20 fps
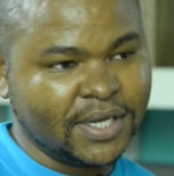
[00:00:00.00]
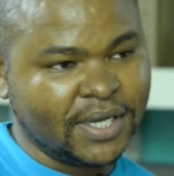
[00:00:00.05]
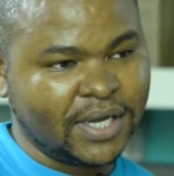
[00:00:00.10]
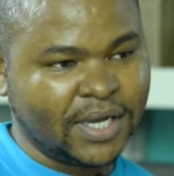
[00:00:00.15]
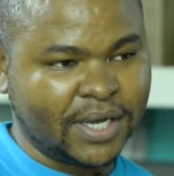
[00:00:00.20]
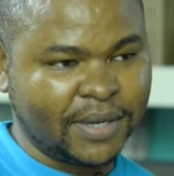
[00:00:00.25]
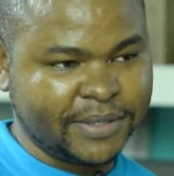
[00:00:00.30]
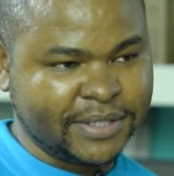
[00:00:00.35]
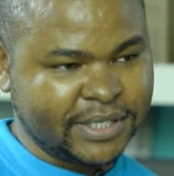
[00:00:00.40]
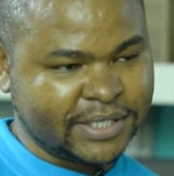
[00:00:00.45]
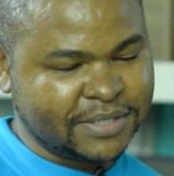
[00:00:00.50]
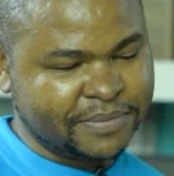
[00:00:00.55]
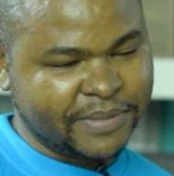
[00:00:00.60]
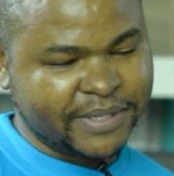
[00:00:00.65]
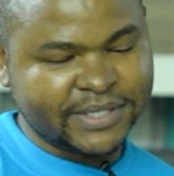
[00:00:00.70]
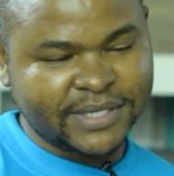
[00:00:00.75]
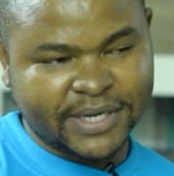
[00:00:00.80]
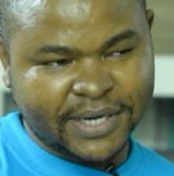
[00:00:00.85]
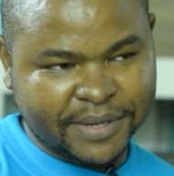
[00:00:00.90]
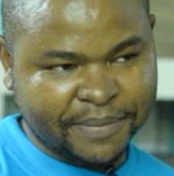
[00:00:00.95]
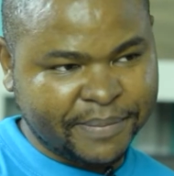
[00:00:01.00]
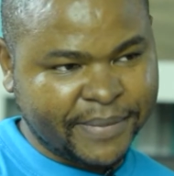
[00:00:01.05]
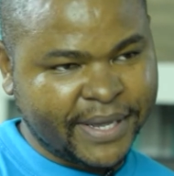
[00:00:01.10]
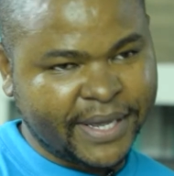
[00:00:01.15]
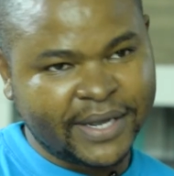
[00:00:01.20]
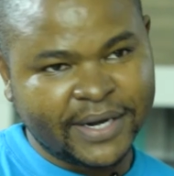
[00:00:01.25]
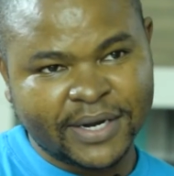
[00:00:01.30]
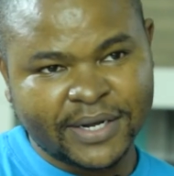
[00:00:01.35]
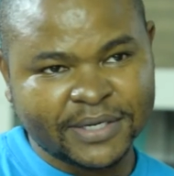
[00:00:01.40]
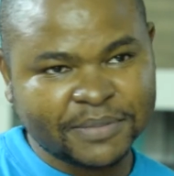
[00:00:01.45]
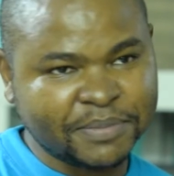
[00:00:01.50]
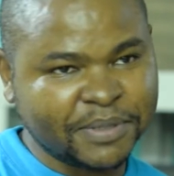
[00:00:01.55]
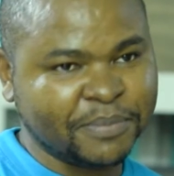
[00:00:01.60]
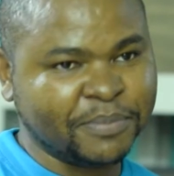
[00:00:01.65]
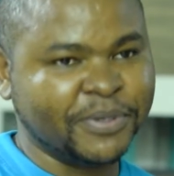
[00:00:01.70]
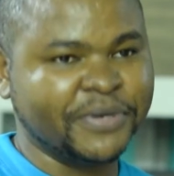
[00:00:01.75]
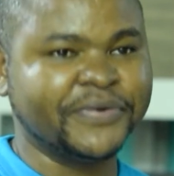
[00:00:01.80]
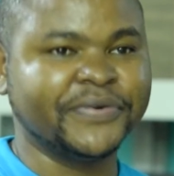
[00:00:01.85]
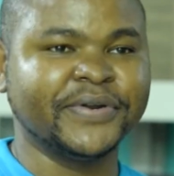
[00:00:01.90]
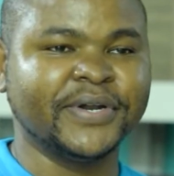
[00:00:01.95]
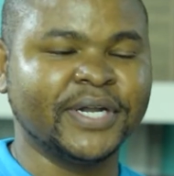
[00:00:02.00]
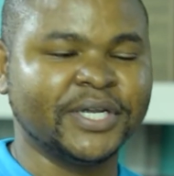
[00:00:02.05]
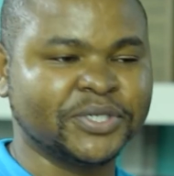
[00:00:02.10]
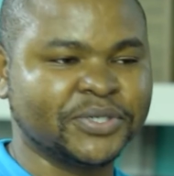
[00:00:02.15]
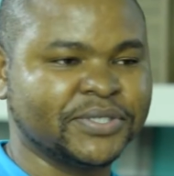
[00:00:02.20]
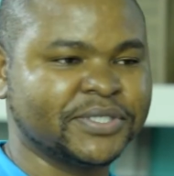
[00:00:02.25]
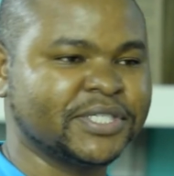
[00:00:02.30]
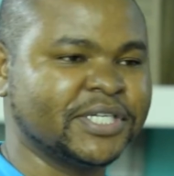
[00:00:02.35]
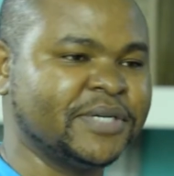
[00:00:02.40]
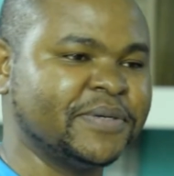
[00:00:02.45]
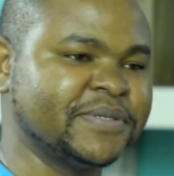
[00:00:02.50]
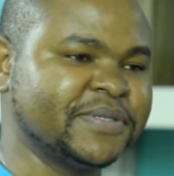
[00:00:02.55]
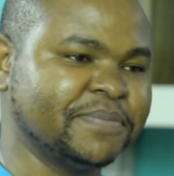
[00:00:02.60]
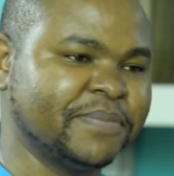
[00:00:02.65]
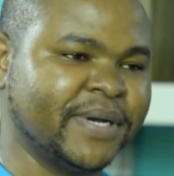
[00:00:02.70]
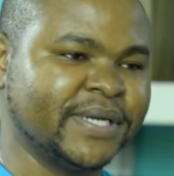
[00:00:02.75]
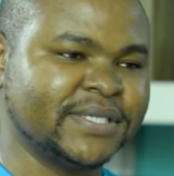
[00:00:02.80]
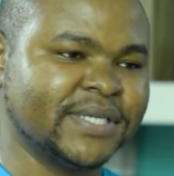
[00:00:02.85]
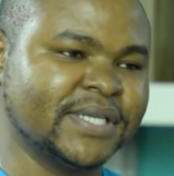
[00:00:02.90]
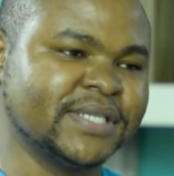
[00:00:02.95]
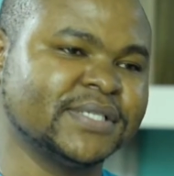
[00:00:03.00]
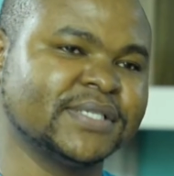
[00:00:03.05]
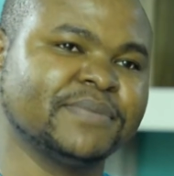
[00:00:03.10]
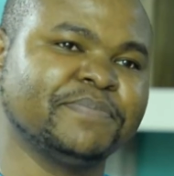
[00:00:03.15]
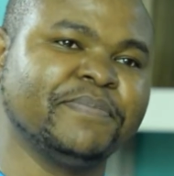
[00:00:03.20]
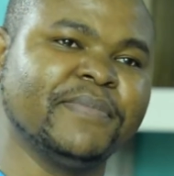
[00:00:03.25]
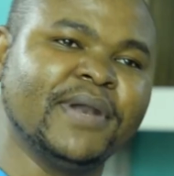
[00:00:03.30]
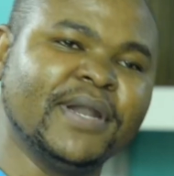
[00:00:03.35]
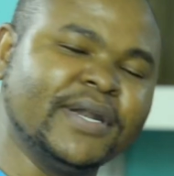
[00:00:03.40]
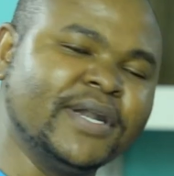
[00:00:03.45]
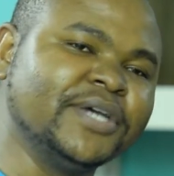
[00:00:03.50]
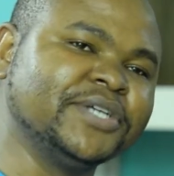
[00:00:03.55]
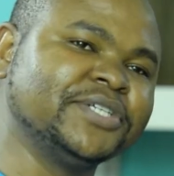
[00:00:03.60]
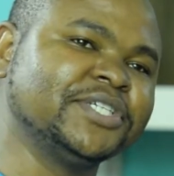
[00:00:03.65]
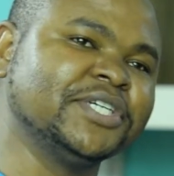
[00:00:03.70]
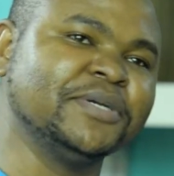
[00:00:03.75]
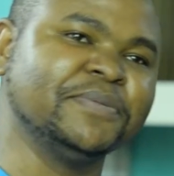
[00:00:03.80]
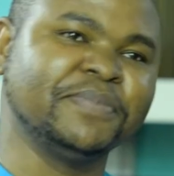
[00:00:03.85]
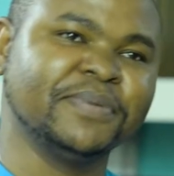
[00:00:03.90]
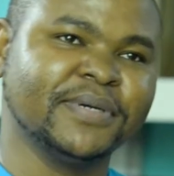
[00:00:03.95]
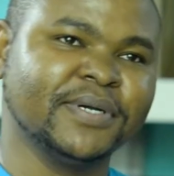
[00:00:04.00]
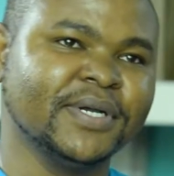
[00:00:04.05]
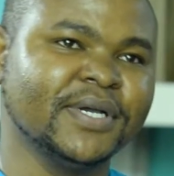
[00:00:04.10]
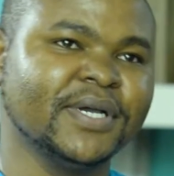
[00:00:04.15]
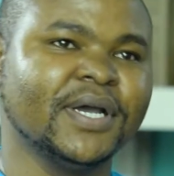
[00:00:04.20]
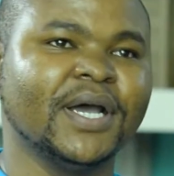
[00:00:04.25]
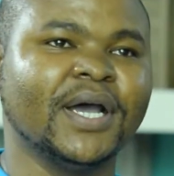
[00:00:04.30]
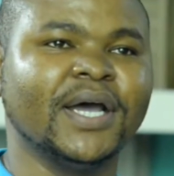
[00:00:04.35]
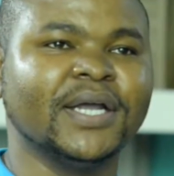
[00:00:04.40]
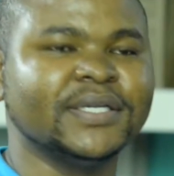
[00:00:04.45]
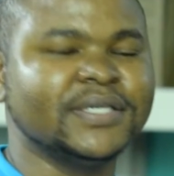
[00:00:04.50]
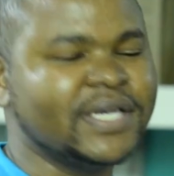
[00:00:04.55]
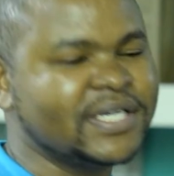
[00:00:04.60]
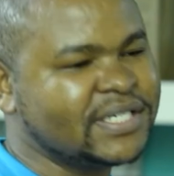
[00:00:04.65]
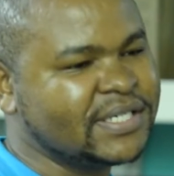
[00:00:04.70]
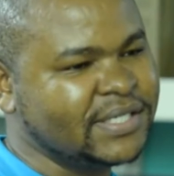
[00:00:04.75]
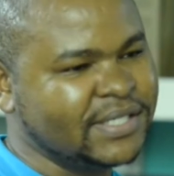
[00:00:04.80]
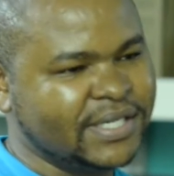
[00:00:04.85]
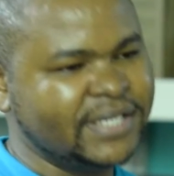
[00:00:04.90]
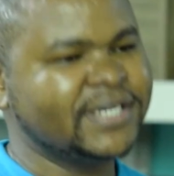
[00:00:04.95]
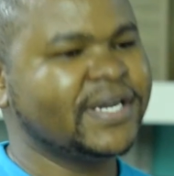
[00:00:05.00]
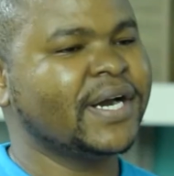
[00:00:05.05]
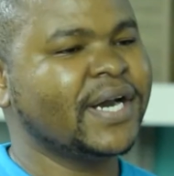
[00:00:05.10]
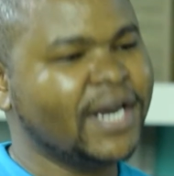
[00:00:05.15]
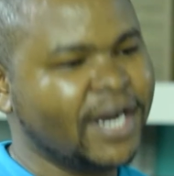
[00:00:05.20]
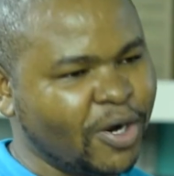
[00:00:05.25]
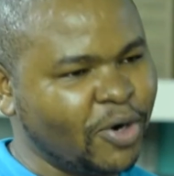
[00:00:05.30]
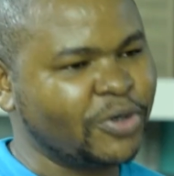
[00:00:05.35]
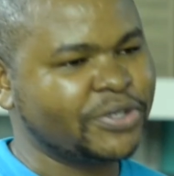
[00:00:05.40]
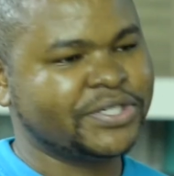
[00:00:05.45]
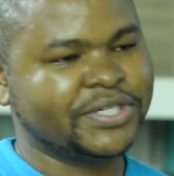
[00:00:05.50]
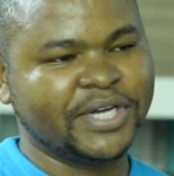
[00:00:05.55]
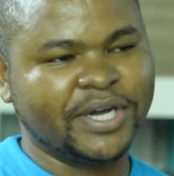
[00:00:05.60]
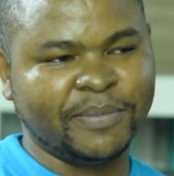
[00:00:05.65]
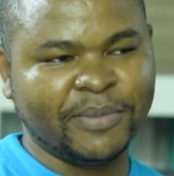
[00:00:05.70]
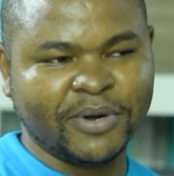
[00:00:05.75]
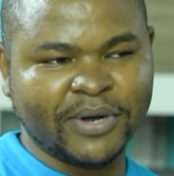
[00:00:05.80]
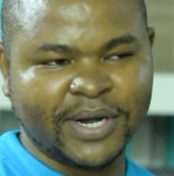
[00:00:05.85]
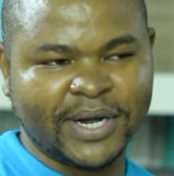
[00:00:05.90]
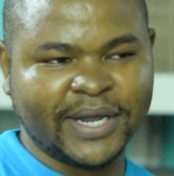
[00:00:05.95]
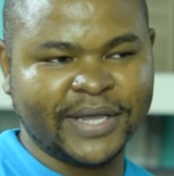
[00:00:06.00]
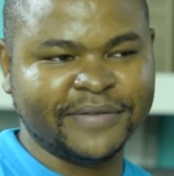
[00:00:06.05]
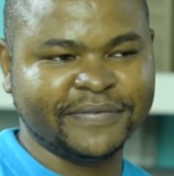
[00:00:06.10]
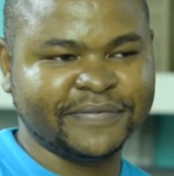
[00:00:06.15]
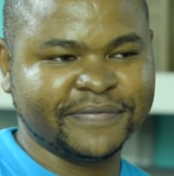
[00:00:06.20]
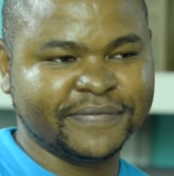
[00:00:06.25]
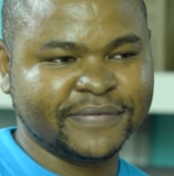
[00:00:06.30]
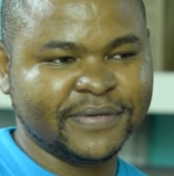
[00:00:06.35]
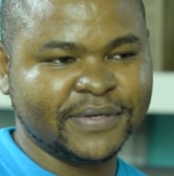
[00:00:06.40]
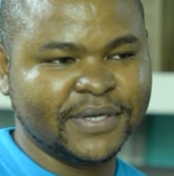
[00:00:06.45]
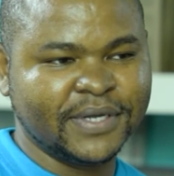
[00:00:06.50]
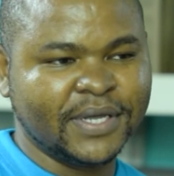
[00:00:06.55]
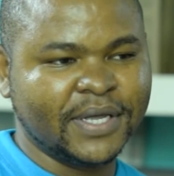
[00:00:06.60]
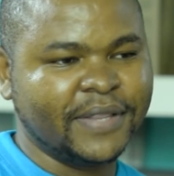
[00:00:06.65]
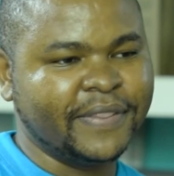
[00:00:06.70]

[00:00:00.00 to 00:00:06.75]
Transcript: uh, just mentoring men and people in relationships, mm-hmm. matters, leadership, and just generally coaching about life. Yeah.